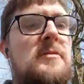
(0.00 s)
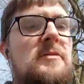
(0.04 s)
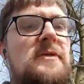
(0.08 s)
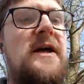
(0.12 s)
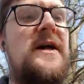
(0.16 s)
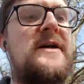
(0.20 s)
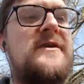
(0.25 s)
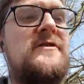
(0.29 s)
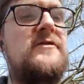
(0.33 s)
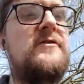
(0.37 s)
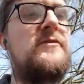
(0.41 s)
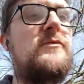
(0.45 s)
They're
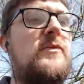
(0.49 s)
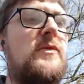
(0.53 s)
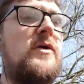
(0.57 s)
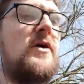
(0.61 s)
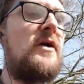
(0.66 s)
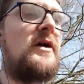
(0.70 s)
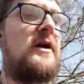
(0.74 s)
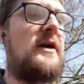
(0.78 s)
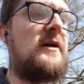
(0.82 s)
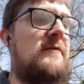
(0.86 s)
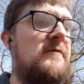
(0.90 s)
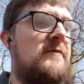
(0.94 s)
just
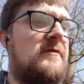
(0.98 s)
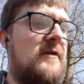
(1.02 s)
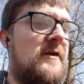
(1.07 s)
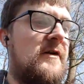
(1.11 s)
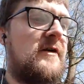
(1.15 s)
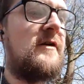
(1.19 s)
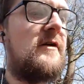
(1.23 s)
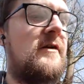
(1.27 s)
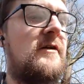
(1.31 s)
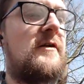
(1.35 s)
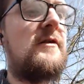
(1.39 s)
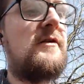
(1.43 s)
working for,
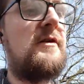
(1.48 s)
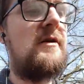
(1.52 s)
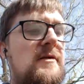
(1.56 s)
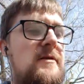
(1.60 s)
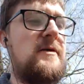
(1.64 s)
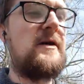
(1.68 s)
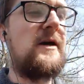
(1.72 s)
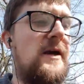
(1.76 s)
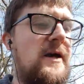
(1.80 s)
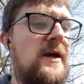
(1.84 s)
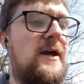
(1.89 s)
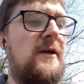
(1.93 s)

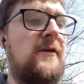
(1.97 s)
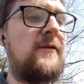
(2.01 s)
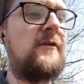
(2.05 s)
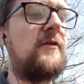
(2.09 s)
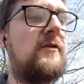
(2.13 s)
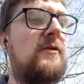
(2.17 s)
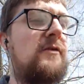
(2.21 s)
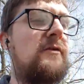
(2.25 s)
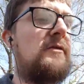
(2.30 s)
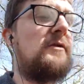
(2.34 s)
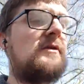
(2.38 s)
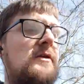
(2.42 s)

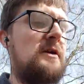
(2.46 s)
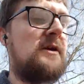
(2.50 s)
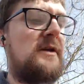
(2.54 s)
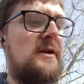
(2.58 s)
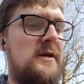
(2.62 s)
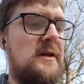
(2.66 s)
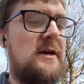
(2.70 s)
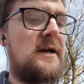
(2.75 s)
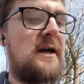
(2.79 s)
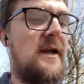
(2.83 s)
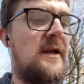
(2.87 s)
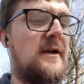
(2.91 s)
so
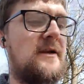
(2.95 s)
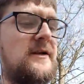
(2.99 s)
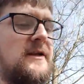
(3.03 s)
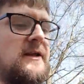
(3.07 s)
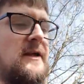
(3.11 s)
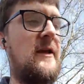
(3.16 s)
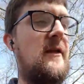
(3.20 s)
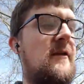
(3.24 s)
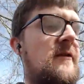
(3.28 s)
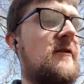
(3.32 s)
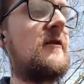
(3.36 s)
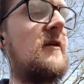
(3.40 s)
kind of
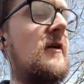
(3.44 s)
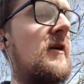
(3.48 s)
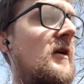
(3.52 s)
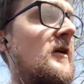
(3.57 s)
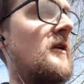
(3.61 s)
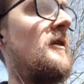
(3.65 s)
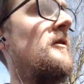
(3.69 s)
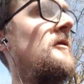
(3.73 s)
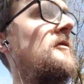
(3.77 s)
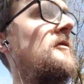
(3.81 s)
leads to